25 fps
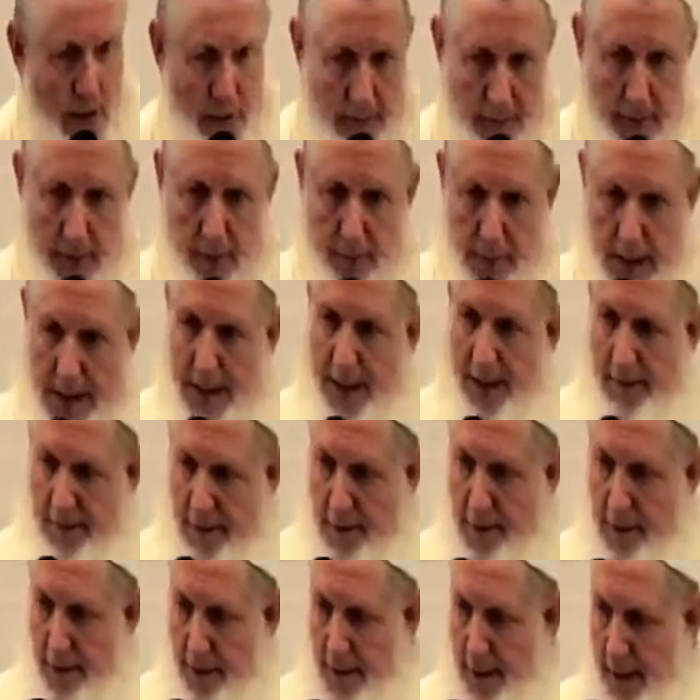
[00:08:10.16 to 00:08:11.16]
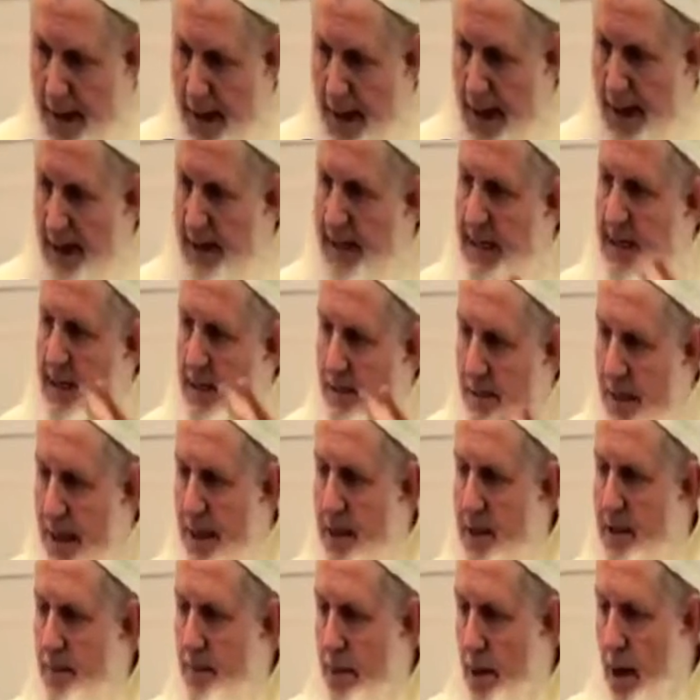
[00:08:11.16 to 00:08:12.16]
of the believer, is his
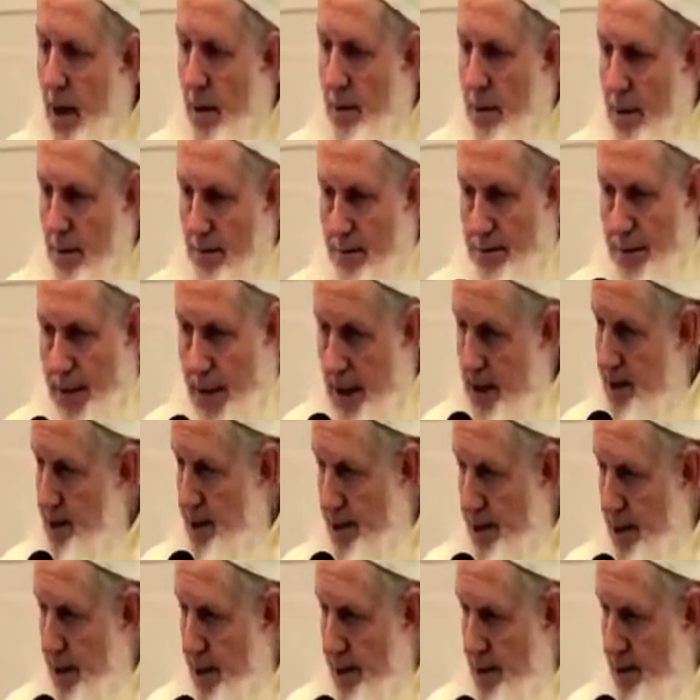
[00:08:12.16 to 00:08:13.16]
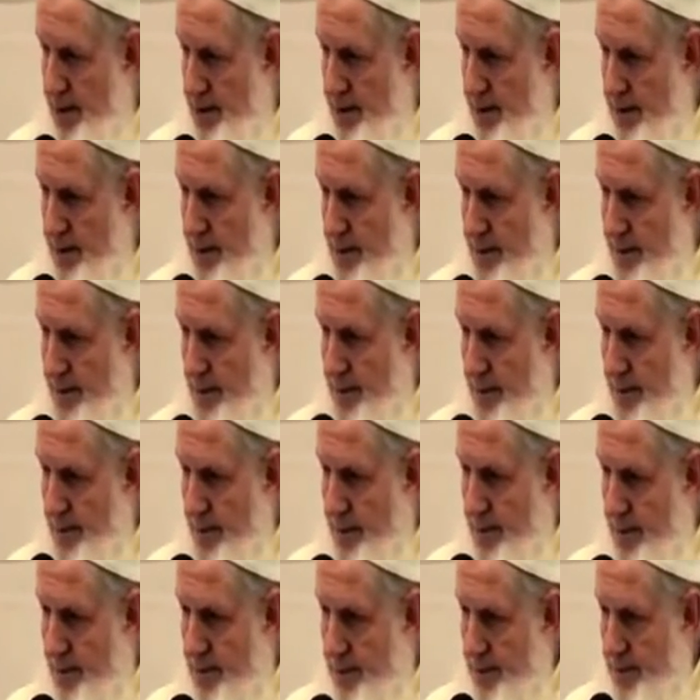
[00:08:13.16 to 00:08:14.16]
biggest problem. Yes or no?
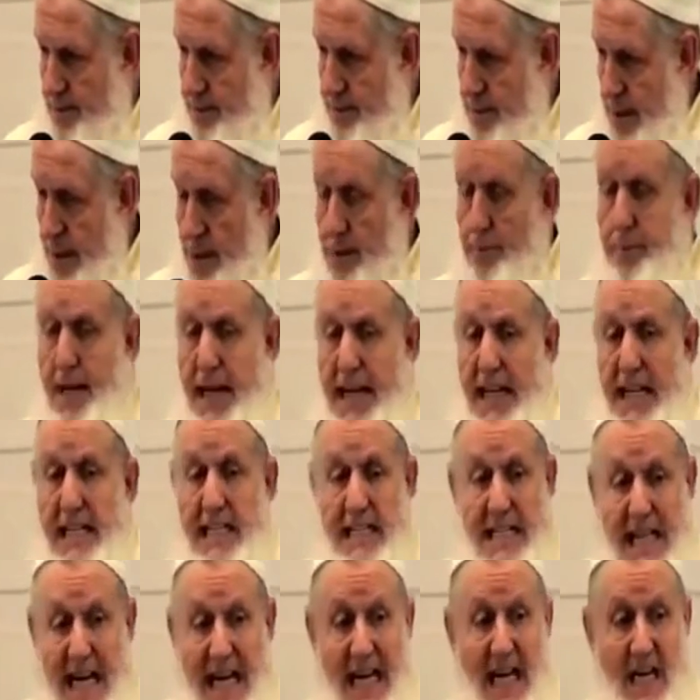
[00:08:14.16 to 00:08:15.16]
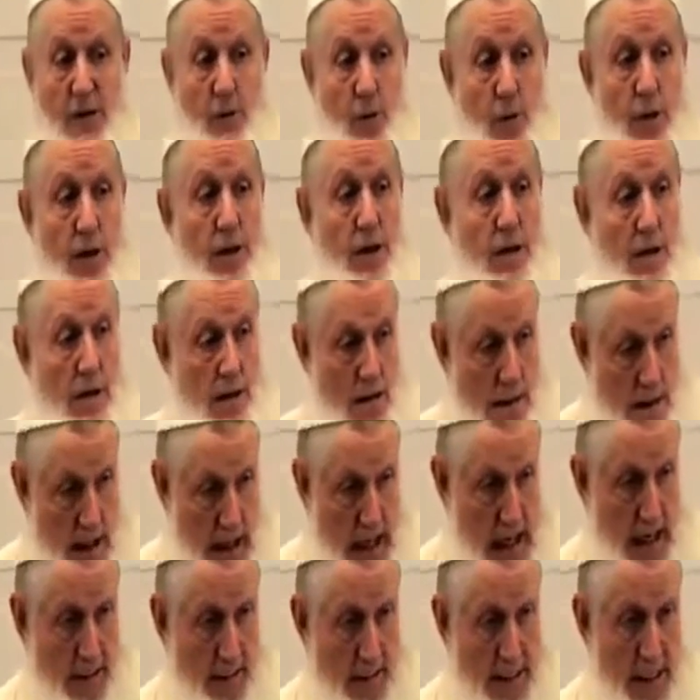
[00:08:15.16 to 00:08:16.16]
The biggest
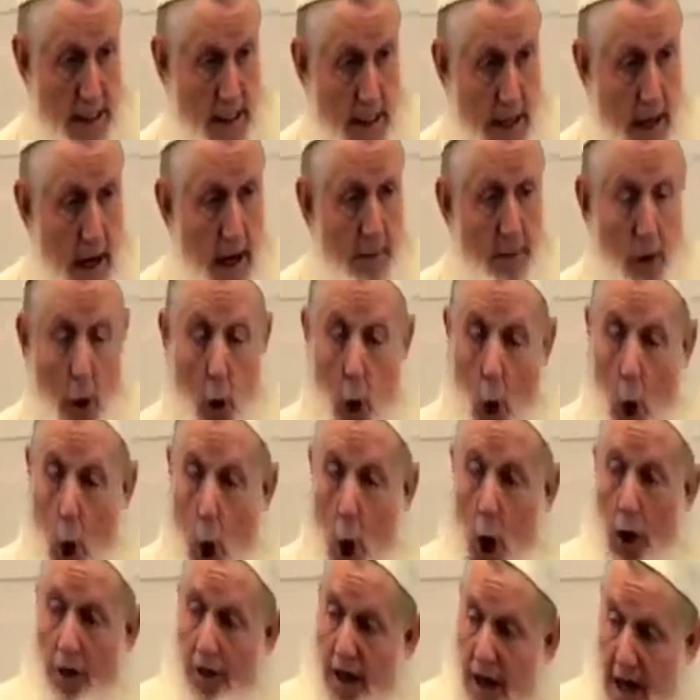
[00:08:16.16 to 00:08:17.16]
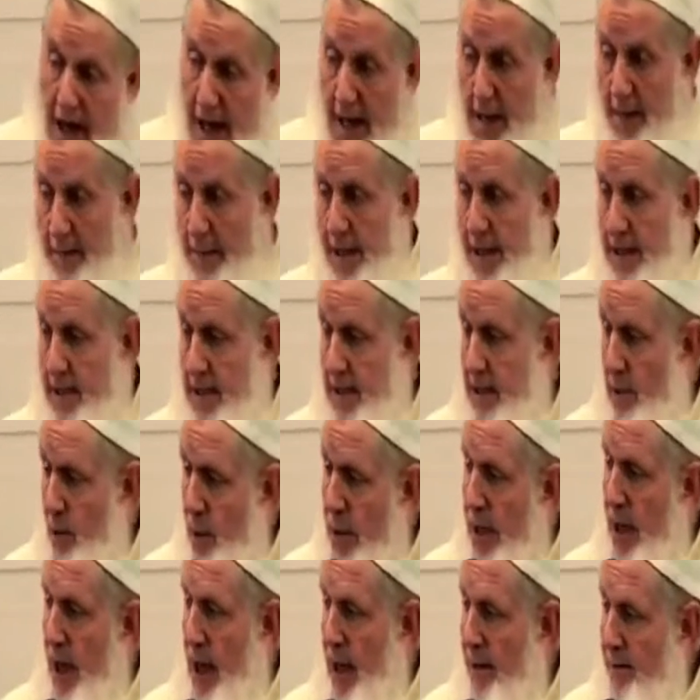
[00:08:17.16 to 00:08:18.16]
enemy of all of the enemies that
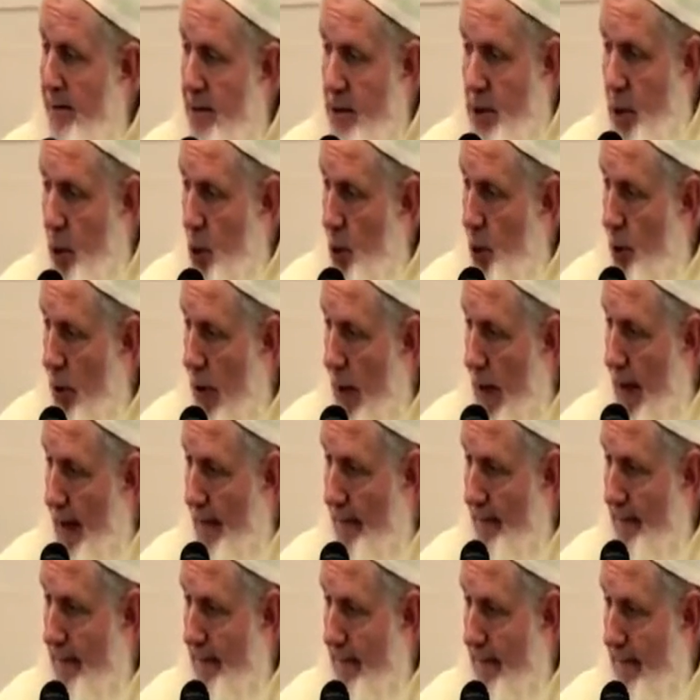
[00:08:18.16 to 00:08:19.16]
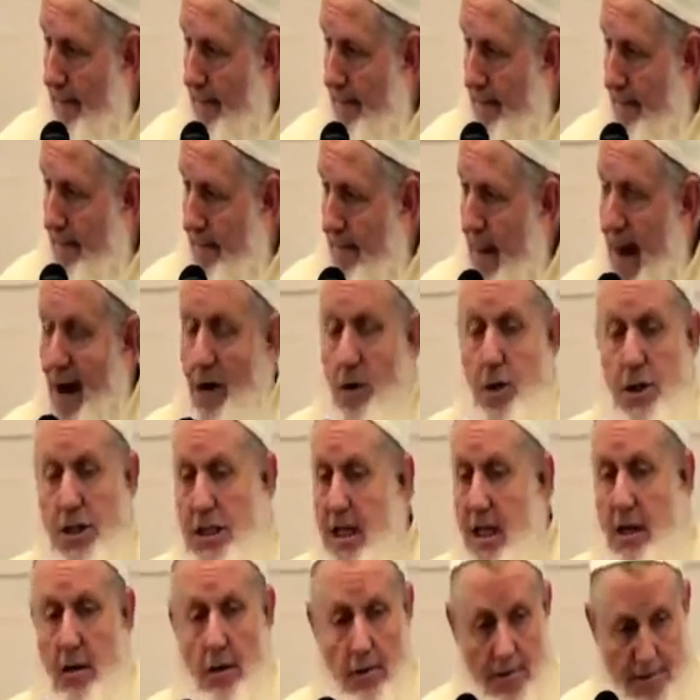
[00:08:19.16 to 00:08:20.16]
we have is who?
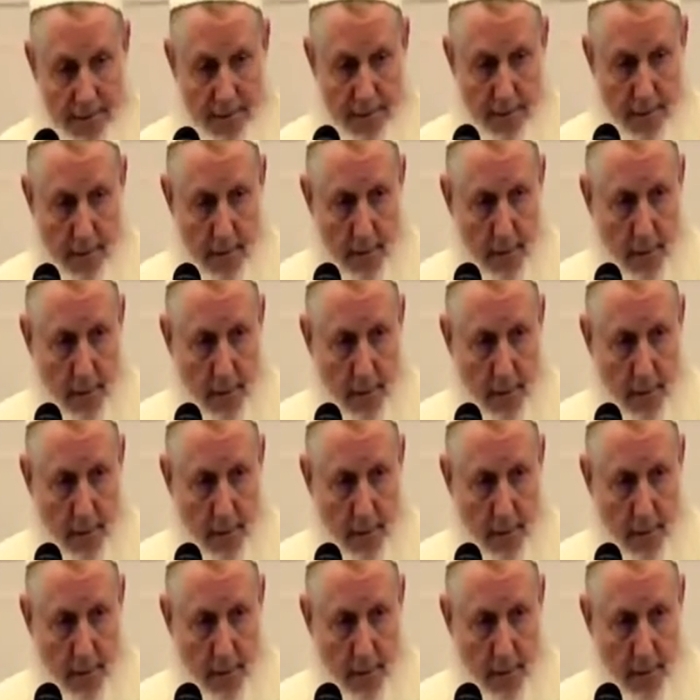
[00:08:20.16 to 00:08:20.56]
Ourself.